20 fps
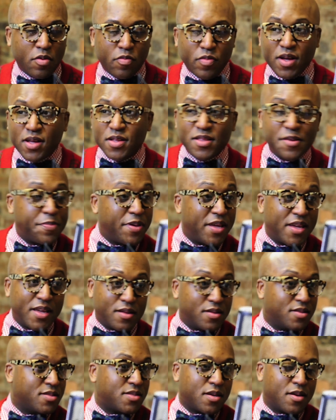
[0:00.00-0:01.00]
Well, it
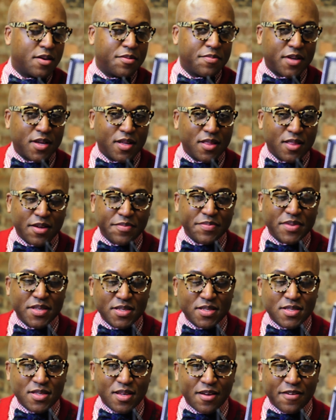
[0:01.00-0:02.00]
depends.
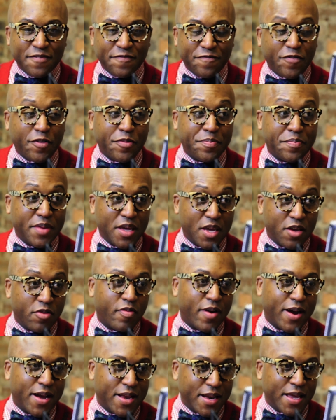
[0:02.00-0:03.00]
Columbus, for me
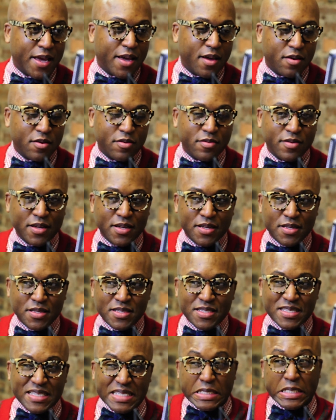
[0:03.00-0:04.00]
right now,
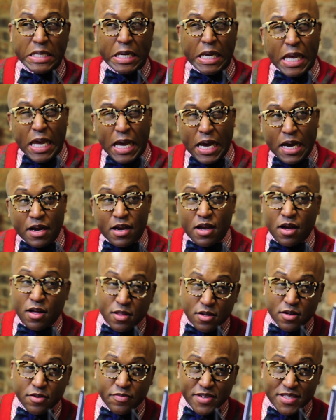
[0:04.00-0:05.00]
I call
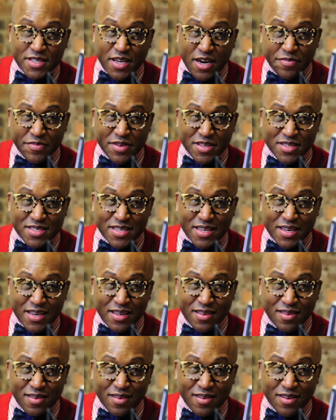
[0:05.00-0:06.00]
it a retirement
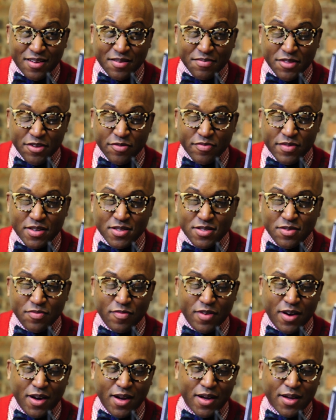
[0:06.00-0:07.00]
city. The reason
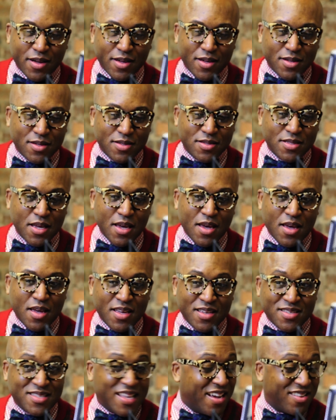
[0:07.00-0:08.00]
why is
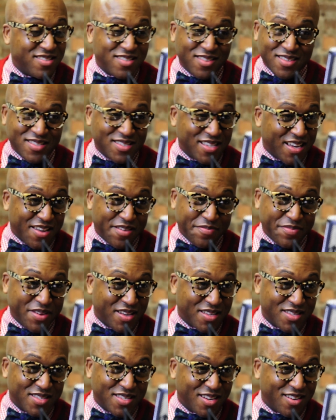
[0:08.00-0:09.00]
it's actually the second
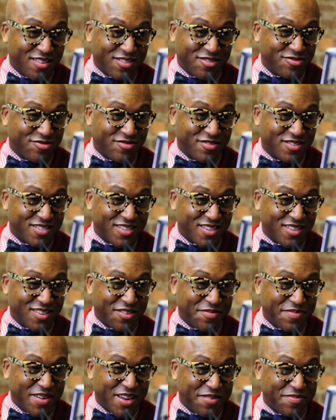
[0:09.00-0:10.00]
biggest city in Georgia, and
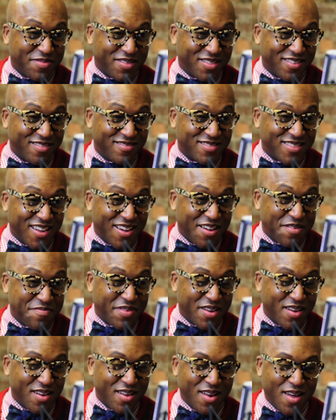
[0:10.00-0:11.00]
nobody believes
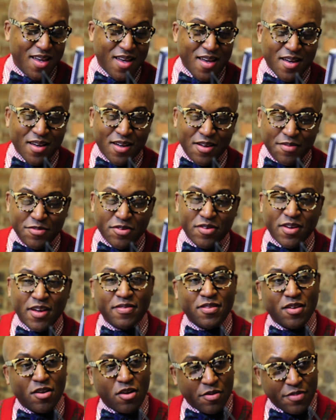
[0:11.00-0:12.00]
that. But you
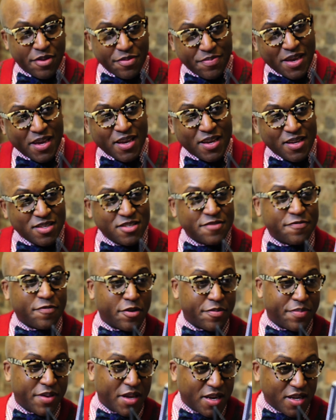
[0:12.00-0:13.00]
have the Army base,
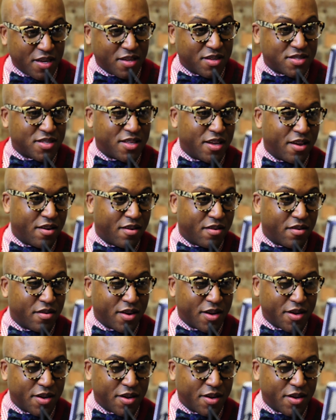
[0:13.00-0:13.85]
Fort Benning is there.